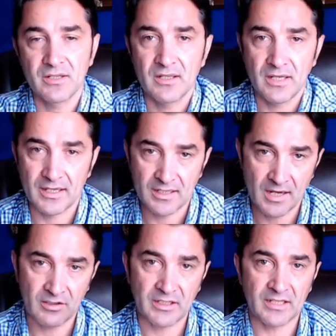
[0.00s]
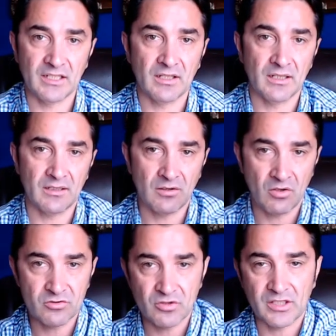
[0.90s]
And I can
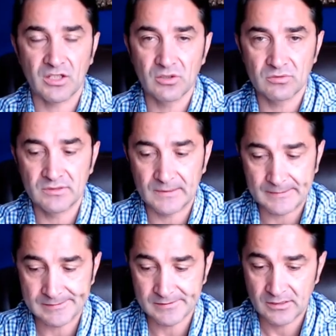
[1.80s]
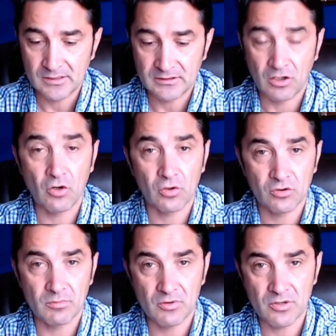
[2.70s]
also include the
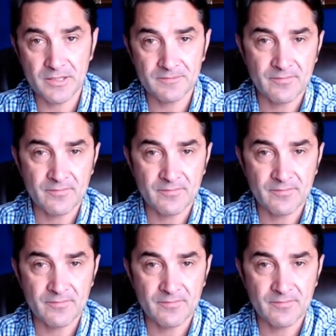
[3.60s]
Holodomor,